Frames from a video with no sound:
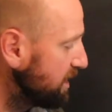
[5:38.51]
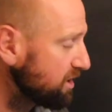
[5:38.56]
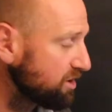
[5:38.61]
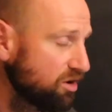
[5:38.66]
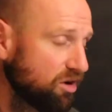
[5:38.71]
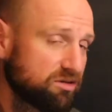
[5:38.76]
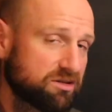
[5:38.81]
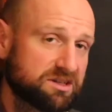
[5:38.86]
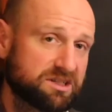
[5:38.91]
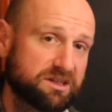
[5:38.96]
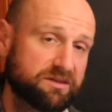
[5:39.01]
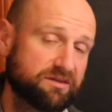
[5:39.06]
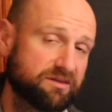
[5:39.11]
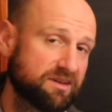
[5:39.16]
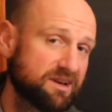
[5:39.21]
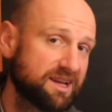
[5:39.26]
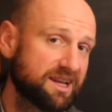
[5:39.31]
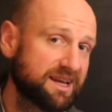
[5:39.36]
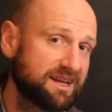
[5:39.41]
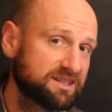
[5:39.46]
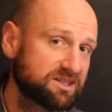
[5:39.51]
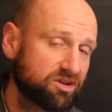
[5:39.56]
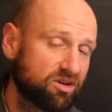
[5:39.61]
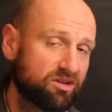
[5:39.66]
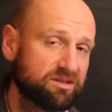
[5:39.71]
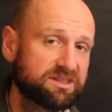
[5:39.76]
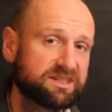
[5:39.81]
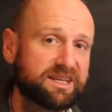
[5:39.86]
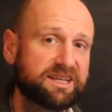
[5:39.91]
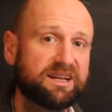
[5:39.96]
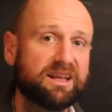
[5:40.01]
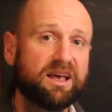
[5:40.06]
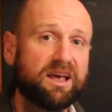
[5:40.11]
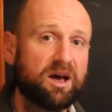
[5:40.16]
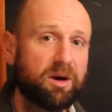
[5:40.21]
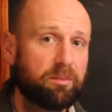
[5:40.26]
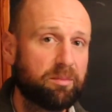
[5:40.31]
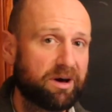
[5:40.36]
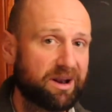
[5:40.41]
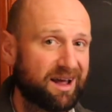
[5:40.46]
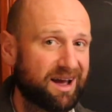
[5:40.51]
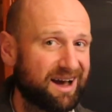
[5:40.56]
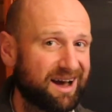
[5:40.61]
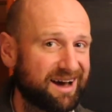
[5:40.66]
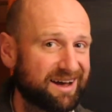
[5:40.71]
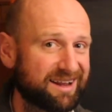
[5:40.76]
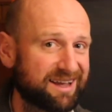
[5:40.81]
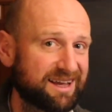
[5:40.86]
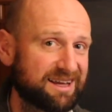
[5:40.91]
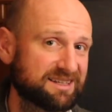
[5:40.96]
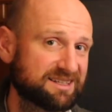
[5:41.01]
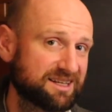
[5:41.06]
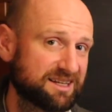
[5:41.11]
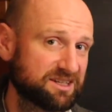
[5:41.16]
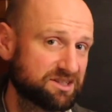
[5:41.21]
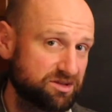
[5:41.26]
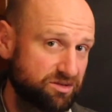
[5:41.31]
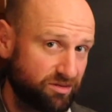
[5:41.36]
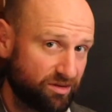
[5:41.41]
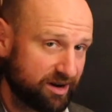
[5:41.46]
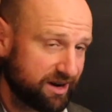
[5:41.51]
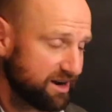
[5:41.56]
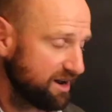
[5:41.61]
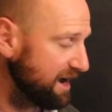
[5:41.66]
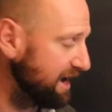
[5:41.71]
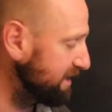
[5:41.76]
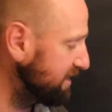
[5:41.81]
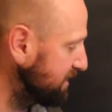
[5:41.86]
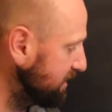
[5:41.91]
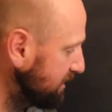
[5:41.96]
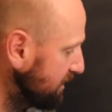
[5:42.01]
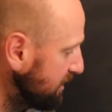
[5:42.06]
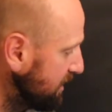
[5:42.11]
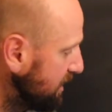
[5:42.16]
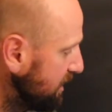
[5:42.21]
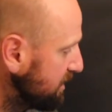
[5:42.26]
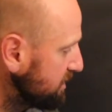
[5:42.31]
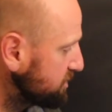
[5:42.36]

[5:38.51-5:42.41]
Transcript: Cognitive, less content but harder essays to write, I think.